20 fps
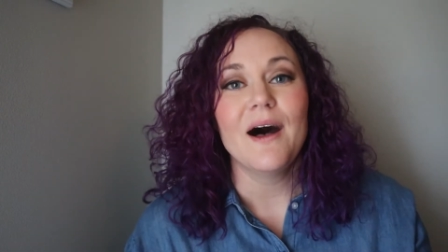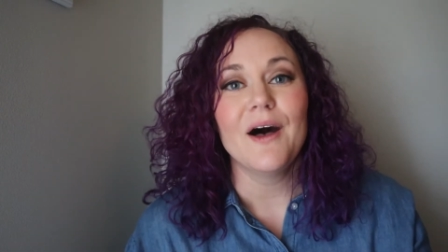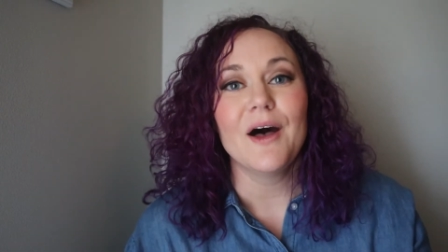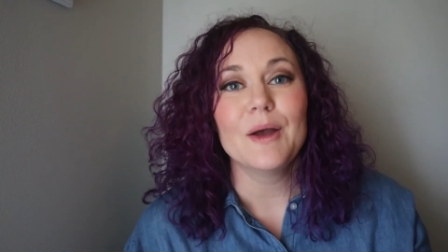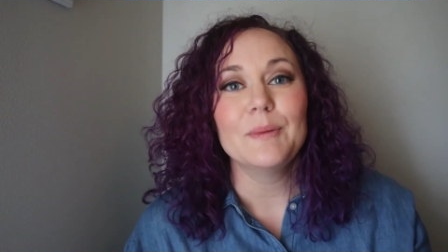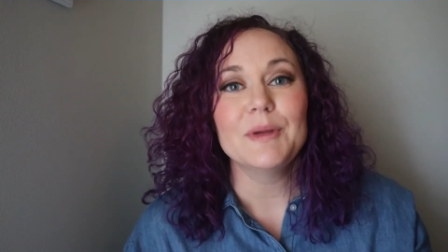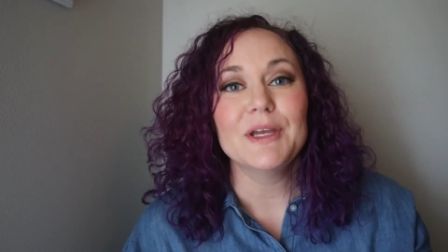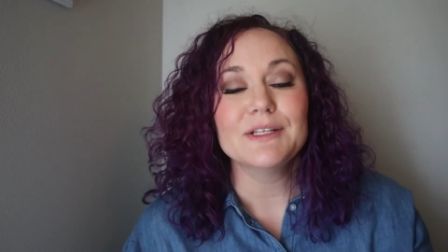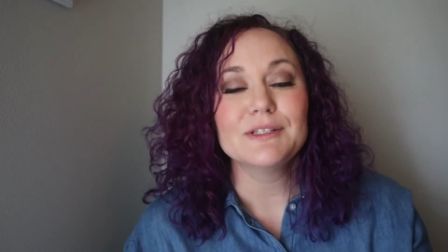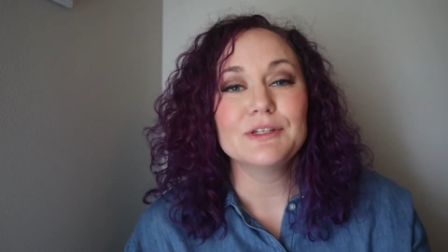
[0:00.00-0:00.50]

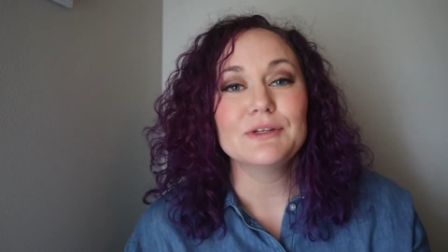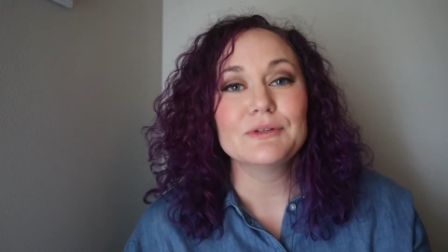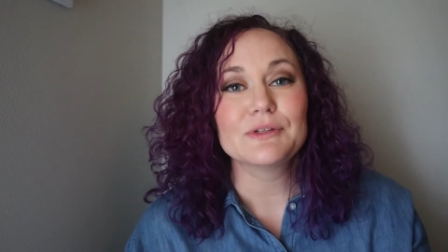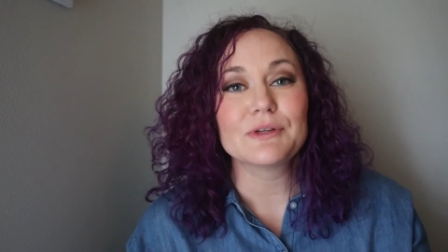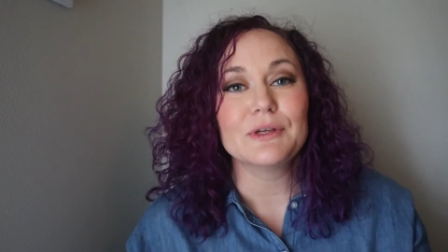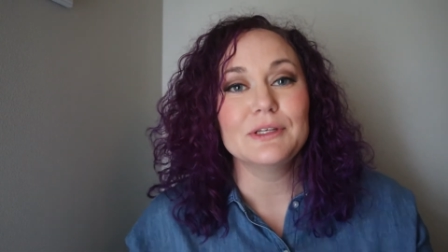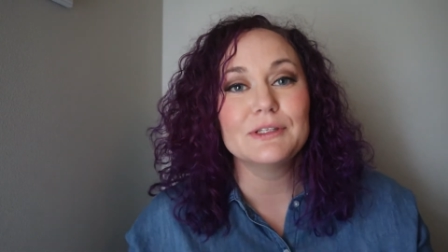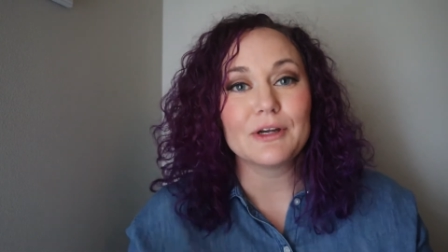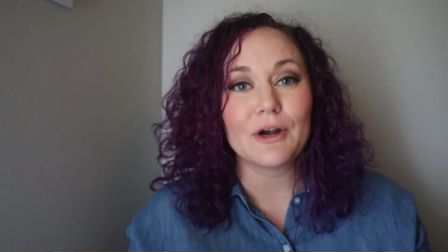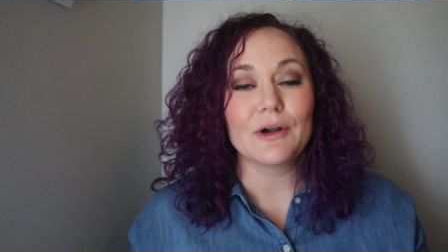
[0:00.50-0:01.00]
it's
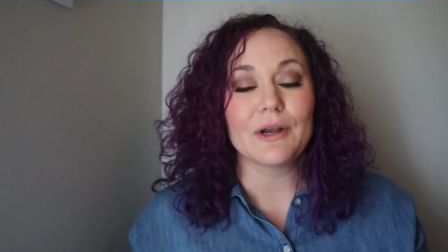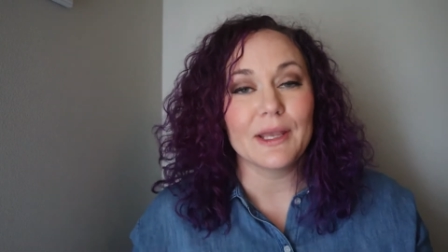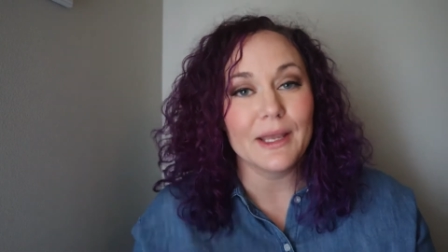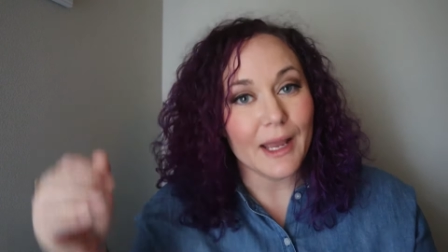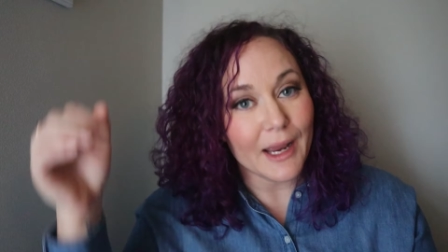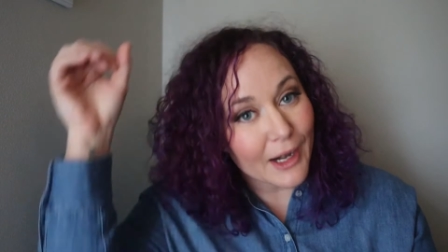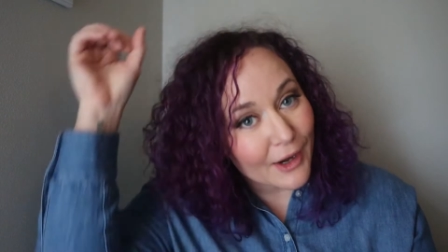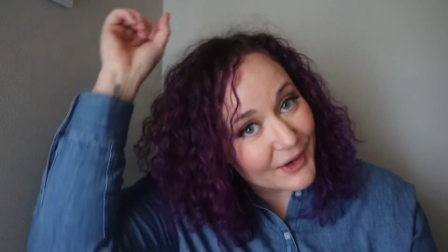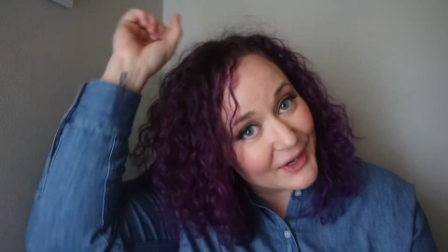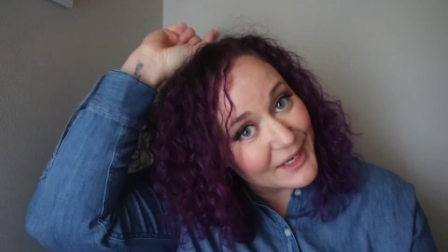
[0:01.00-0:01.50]
usually dirty
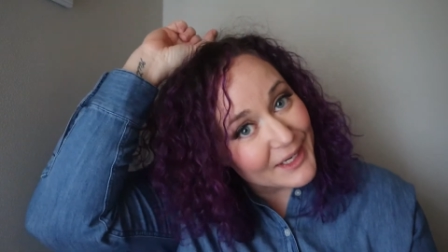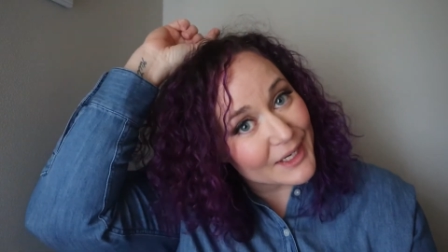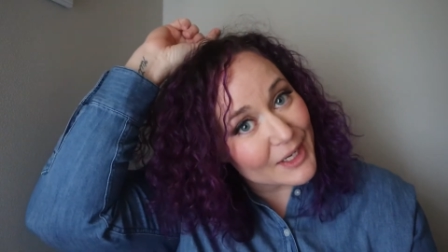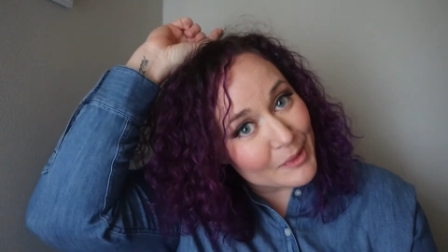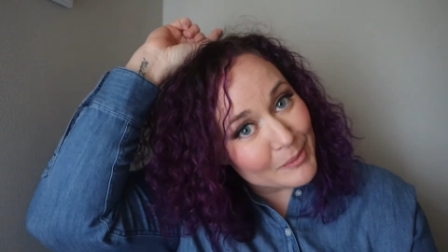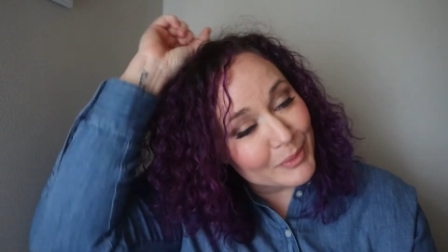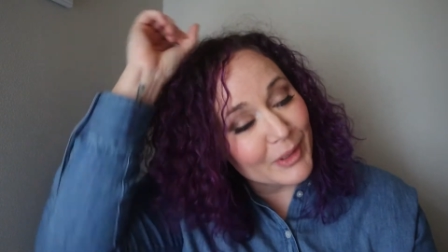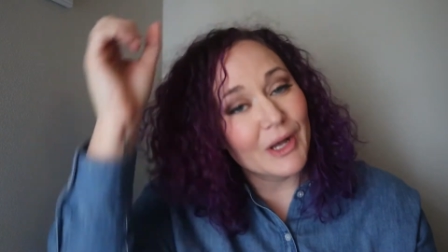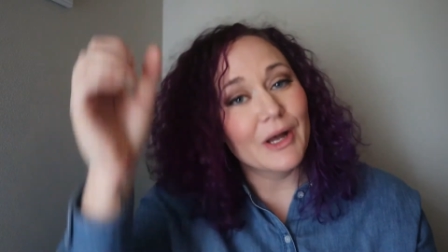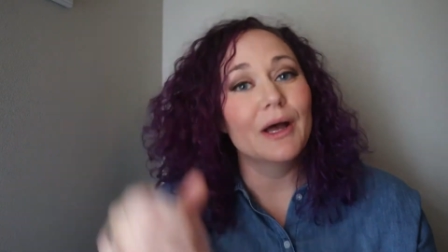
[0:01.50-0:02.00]
hair in
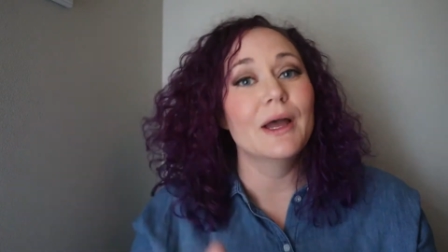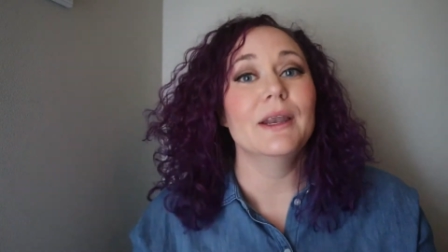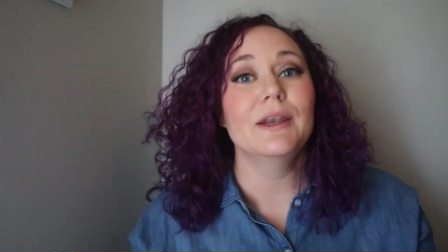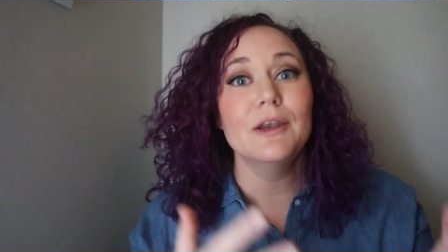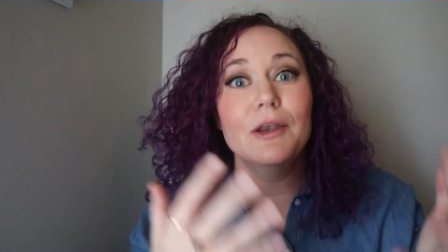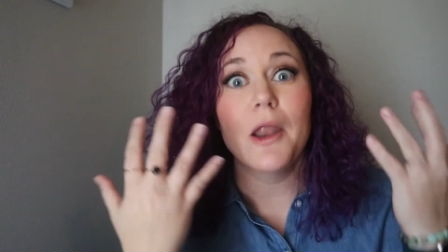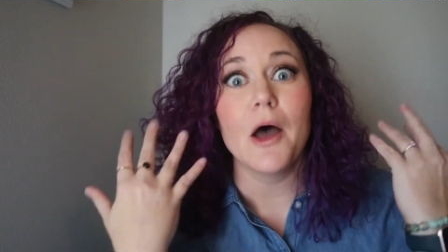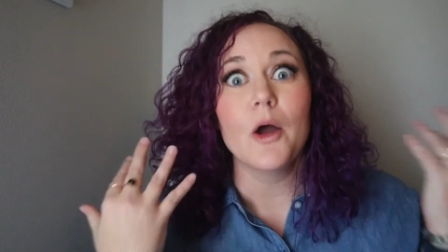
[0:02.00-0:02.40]
a bun,